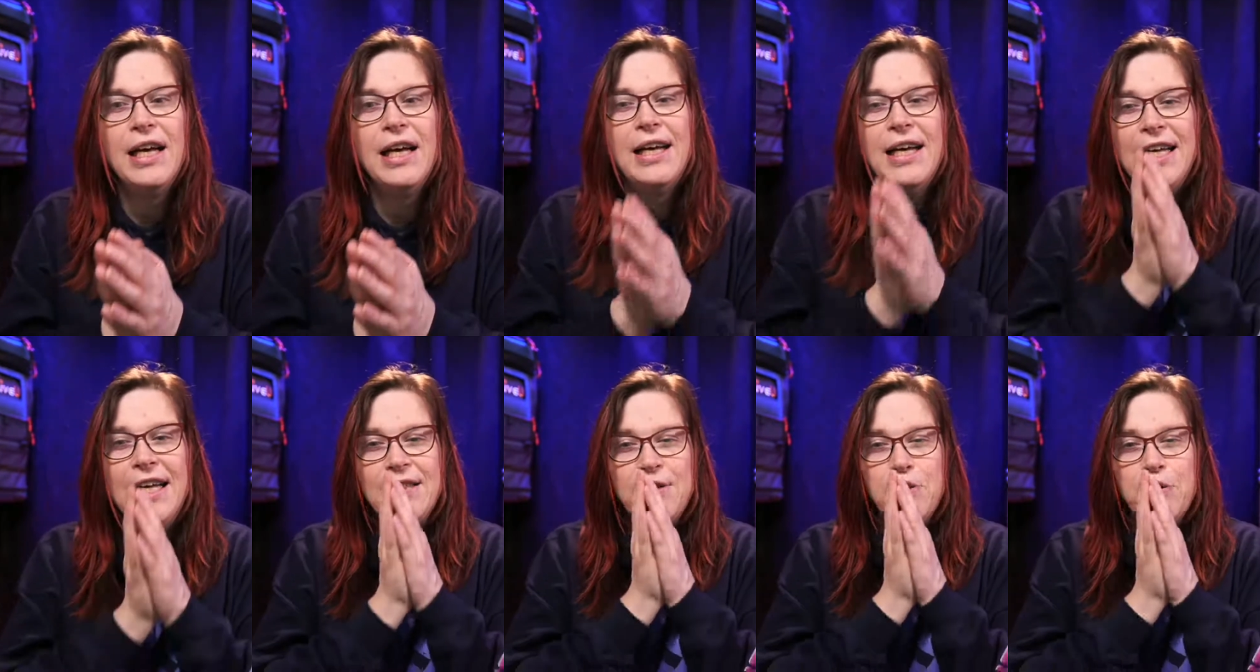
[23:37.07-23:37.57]

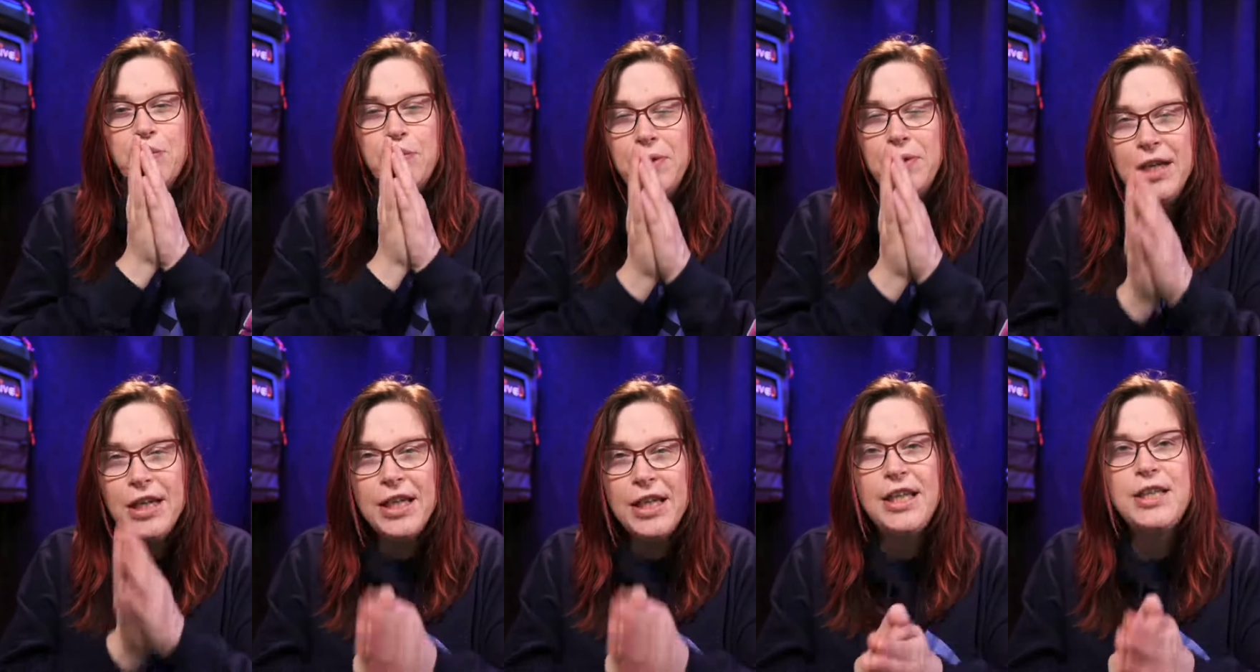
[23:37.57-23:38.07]
It's
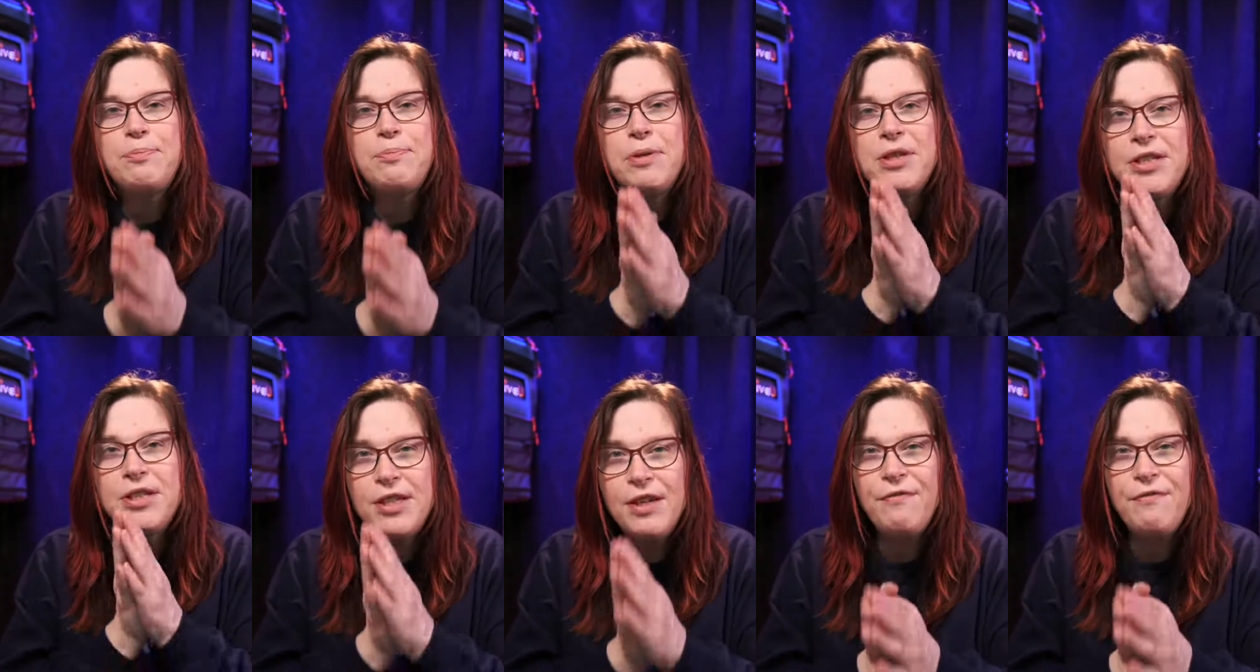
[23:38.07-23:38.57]
really
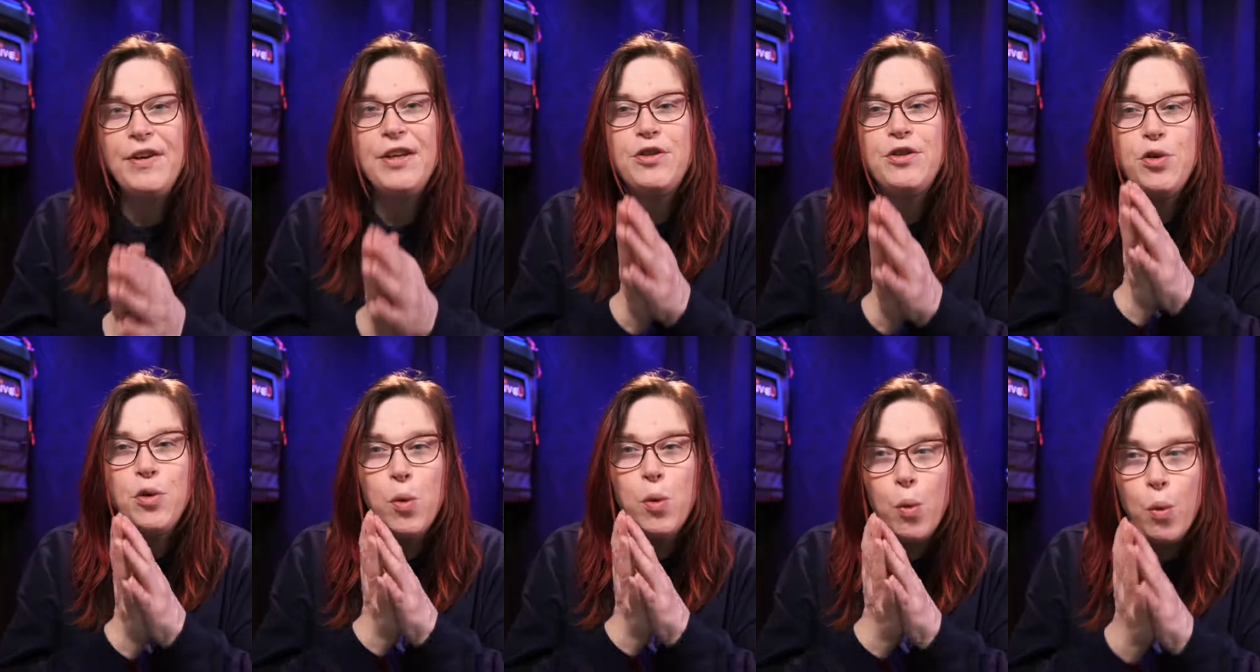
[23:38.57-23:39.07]
specific
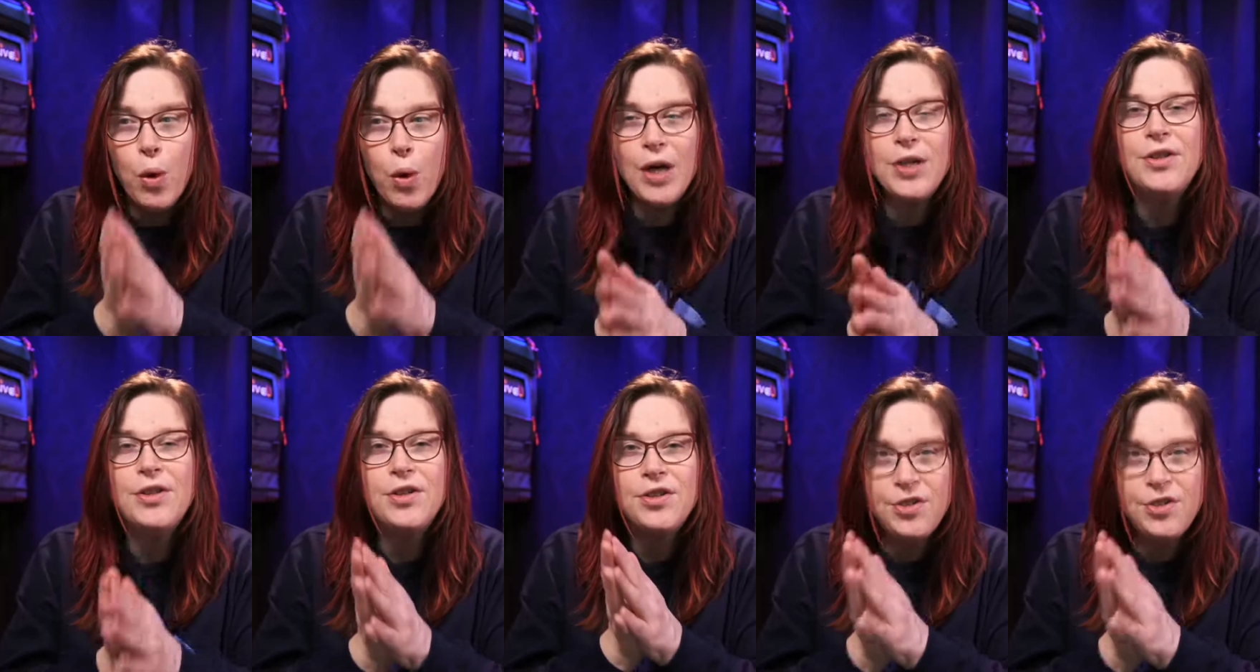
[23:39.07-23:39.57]
to
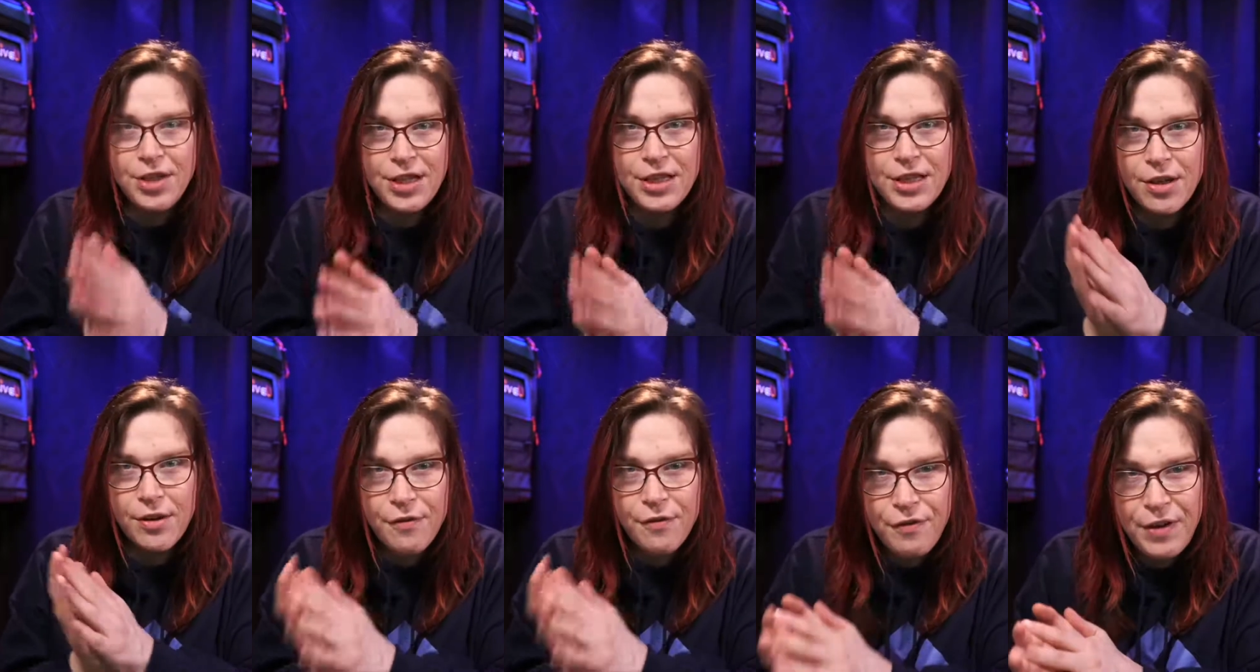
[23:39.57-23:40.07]
one
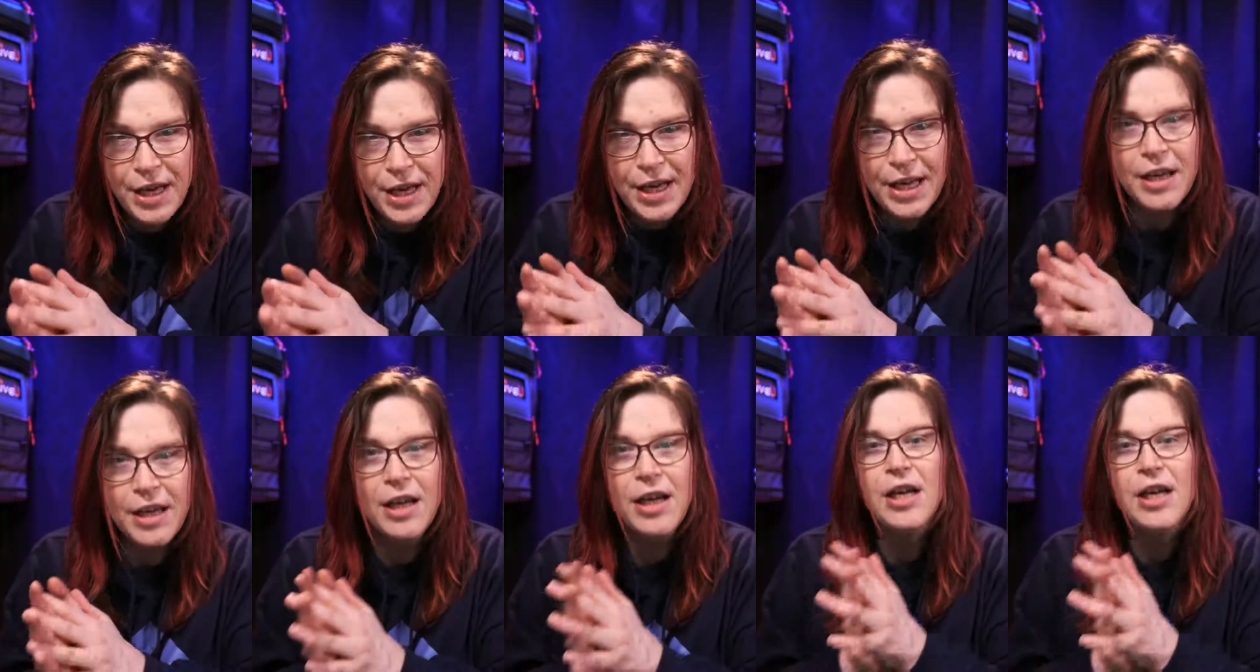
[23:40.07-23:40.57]
single thing.